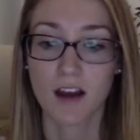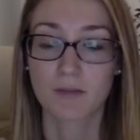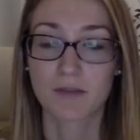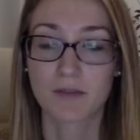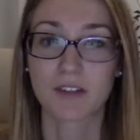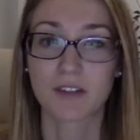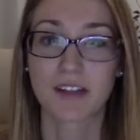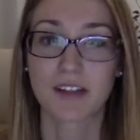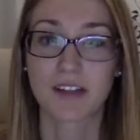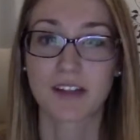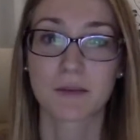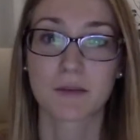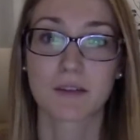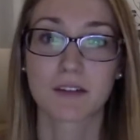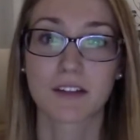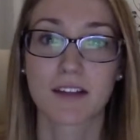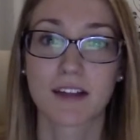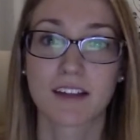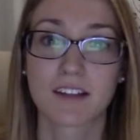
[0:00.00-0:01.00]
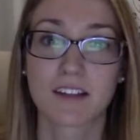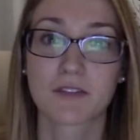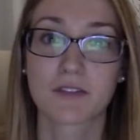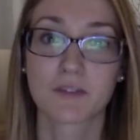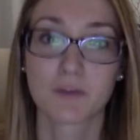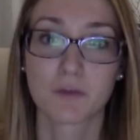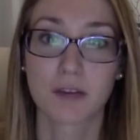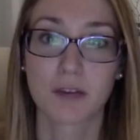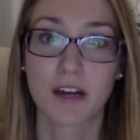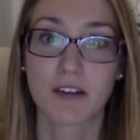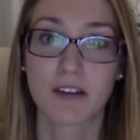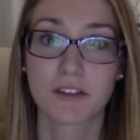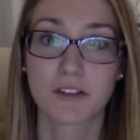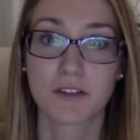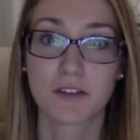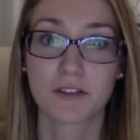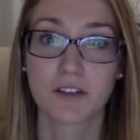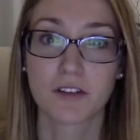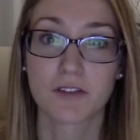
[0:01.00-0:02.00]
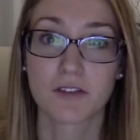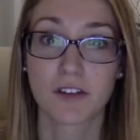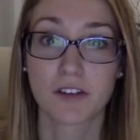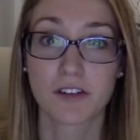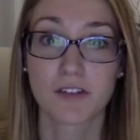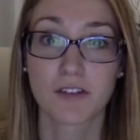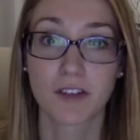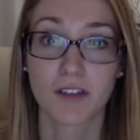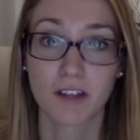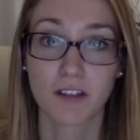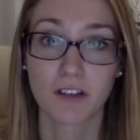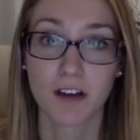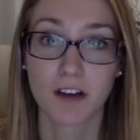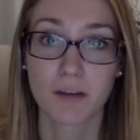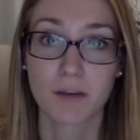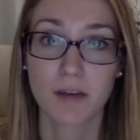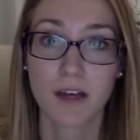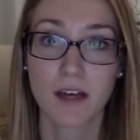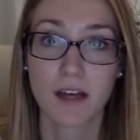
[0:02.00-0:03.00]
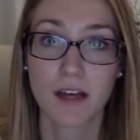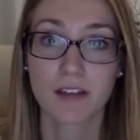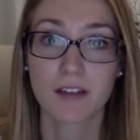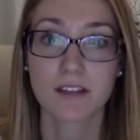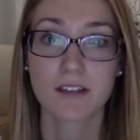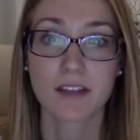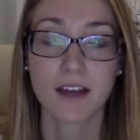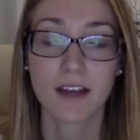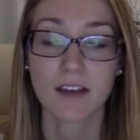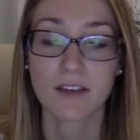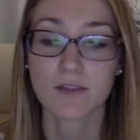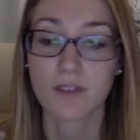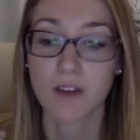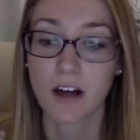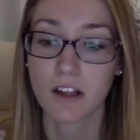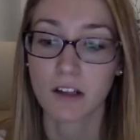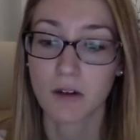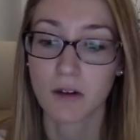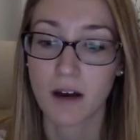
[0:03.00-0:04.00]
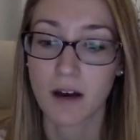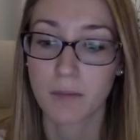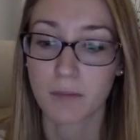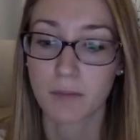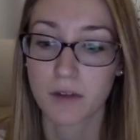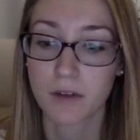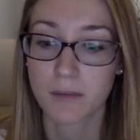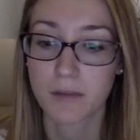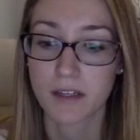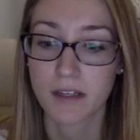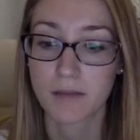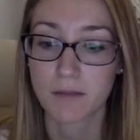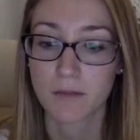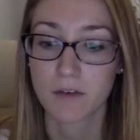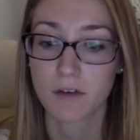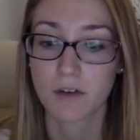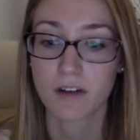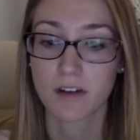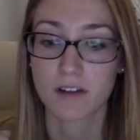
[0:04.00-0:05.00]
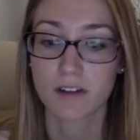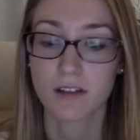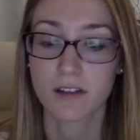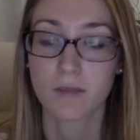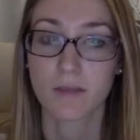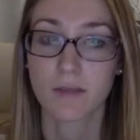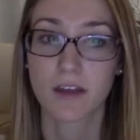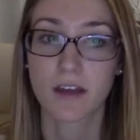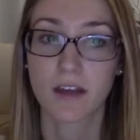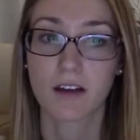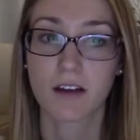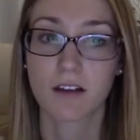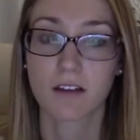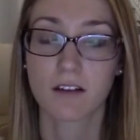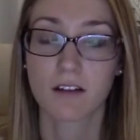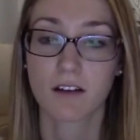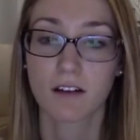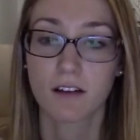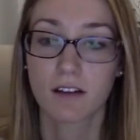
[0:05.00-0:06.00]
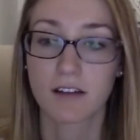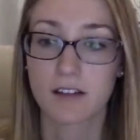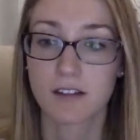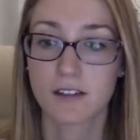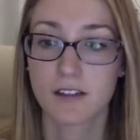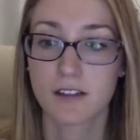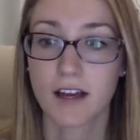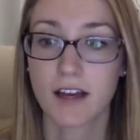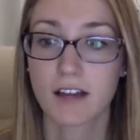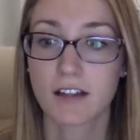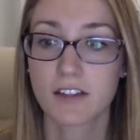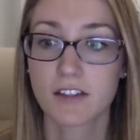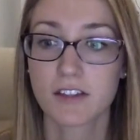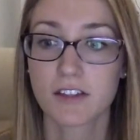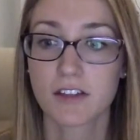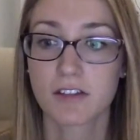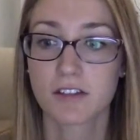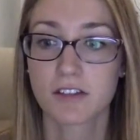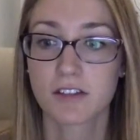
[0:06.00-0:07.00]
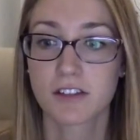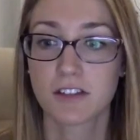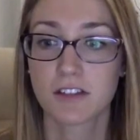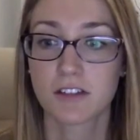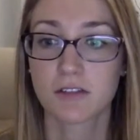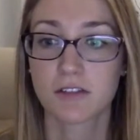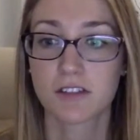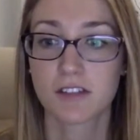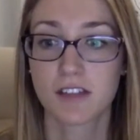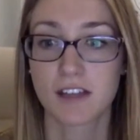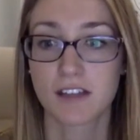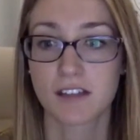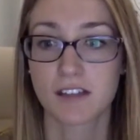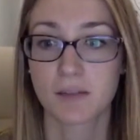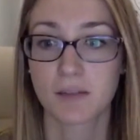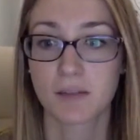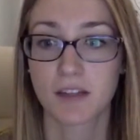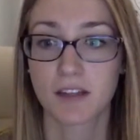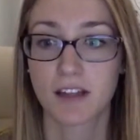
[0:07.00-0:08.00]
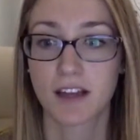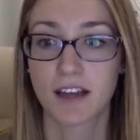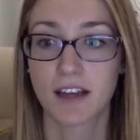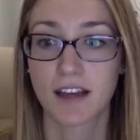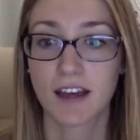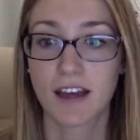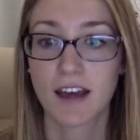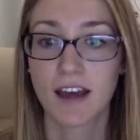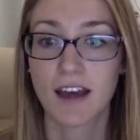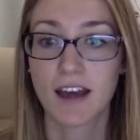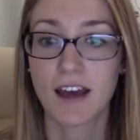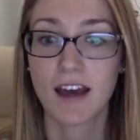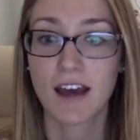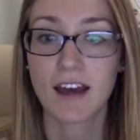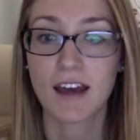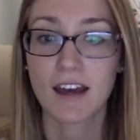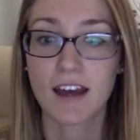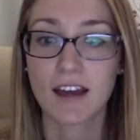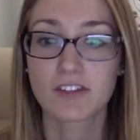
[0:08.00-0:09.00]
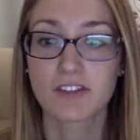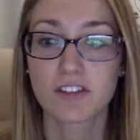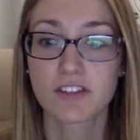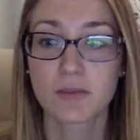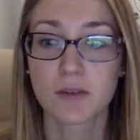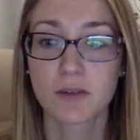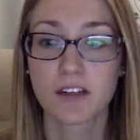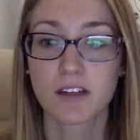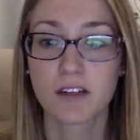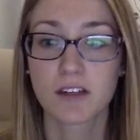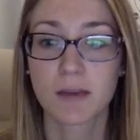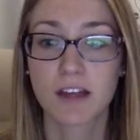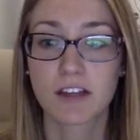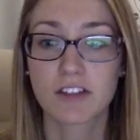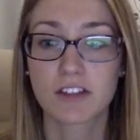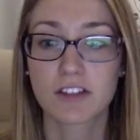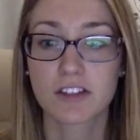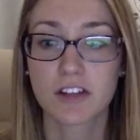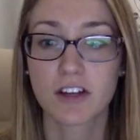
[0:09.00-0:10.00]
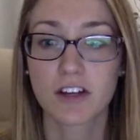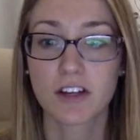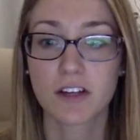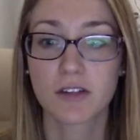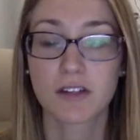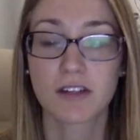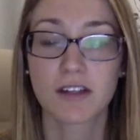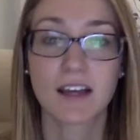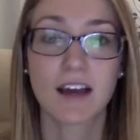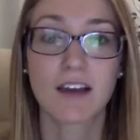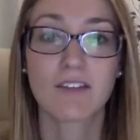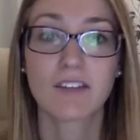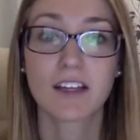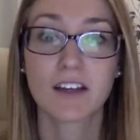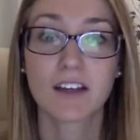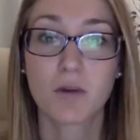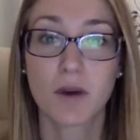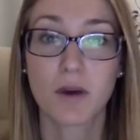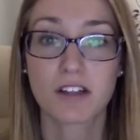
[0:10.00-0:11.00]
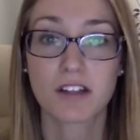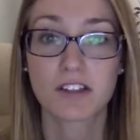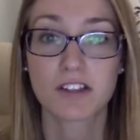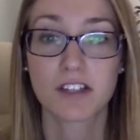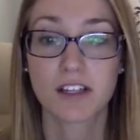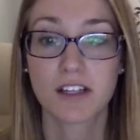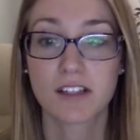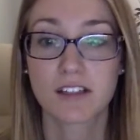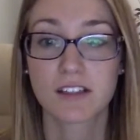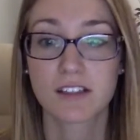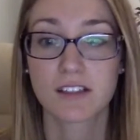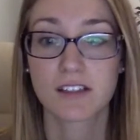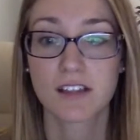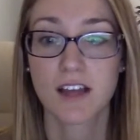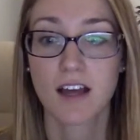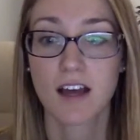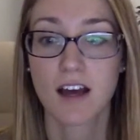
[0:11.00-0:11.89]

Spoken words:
So that's typically like what I would do for a first follow-up. The second follow-up would be more something along these lines. So you would say something like, "Hey, I just wanted to make sure you didn't have any questions